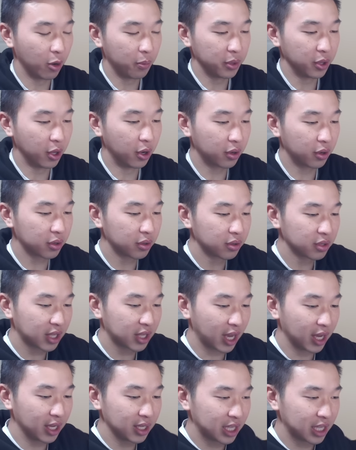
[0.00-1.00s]
opened the whole
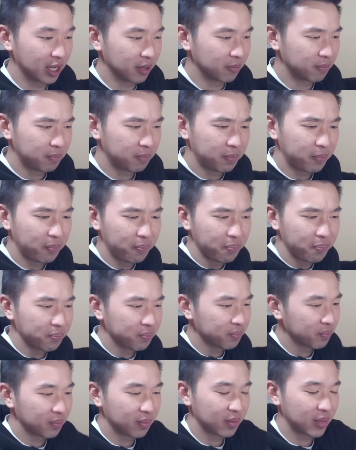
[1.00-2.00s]
case and
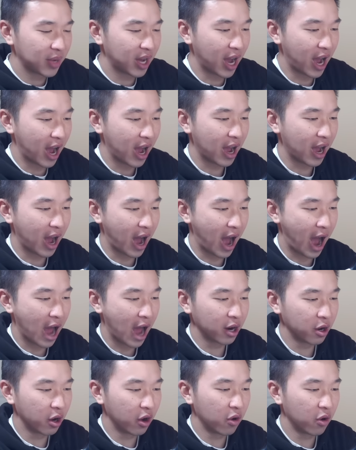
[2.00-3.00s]

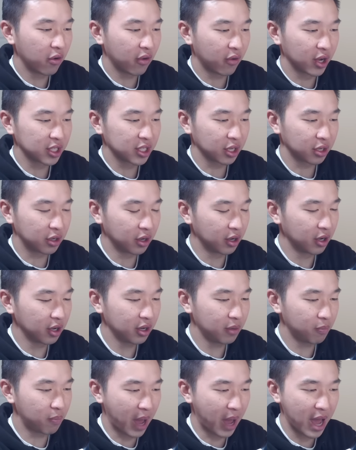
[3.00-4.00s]
I don't know if I want to say
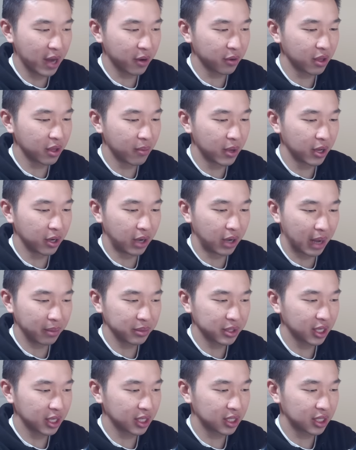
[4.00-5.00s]
good, bad, or in the middle. I'm
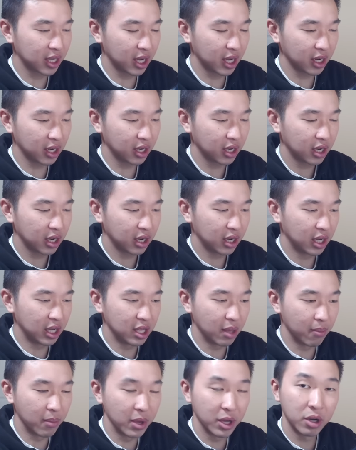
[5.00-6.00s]
just going to say
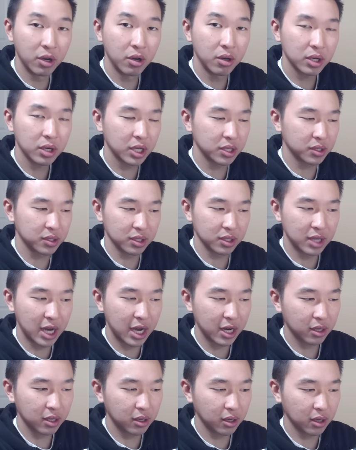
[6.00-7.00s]
in the middle because there's a
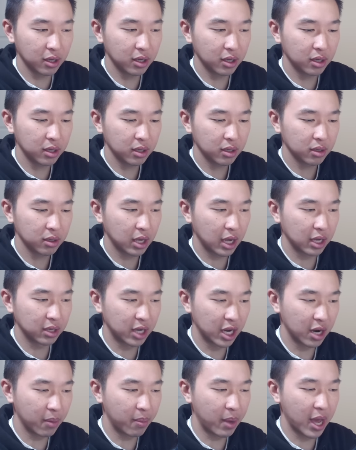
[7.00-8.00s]
lot of good and a
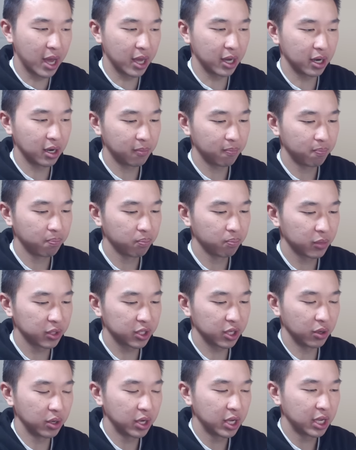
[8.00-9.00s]
lot of bad.
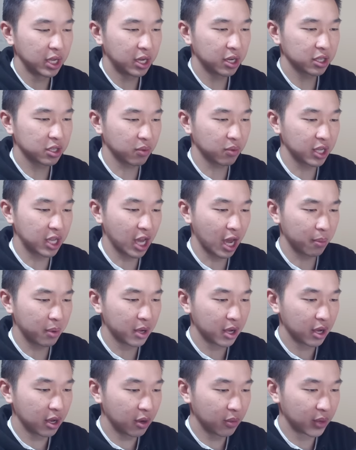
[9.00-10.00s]
So here's a recap.
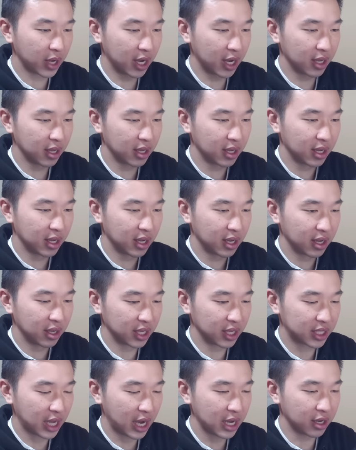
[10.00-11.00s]
We got
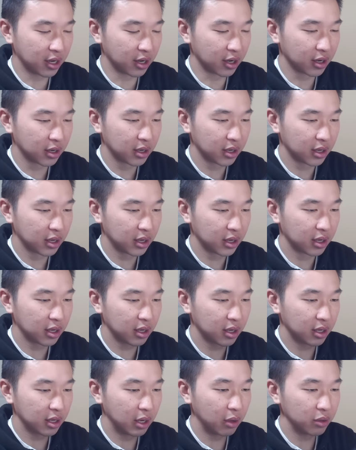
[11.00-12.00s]
this guy here,
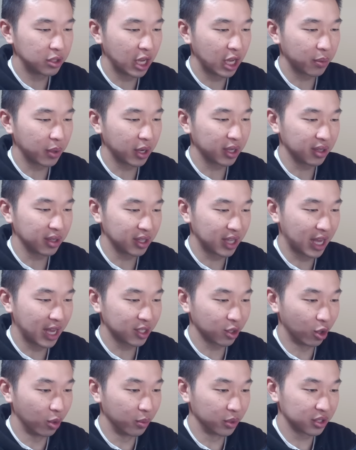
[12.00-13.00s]
no tape or anything like
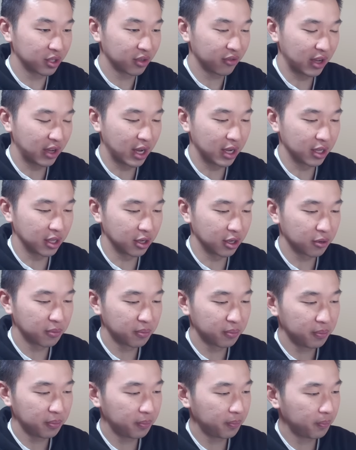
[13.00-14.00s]
that, so almost fell out of there.
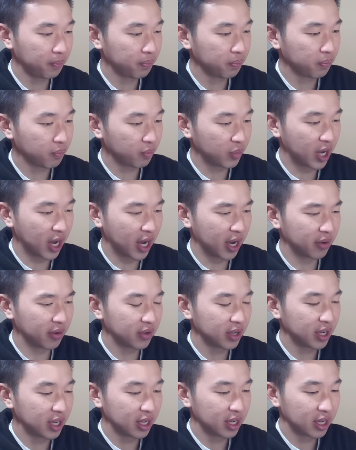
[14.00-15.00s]
We have